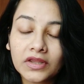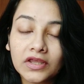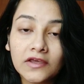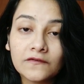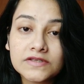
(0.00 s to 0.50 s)

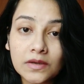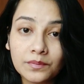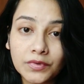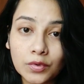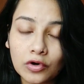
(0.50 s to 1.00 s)
gives
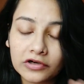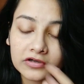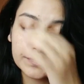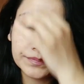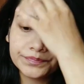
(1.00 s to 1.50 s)
up the water.
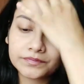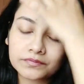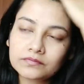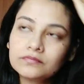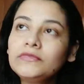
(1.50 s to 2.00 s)

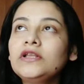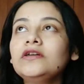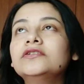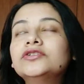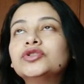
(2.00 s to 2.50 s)

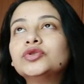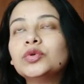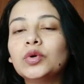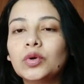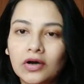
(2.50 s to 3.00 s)

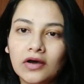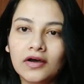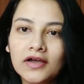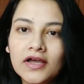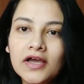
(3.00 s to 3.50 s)
So
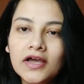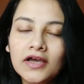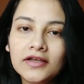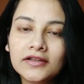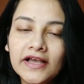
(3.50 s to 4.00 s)

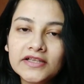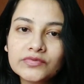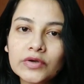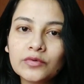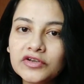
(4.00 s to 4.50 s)
that's
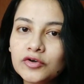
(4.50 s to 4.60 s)
why when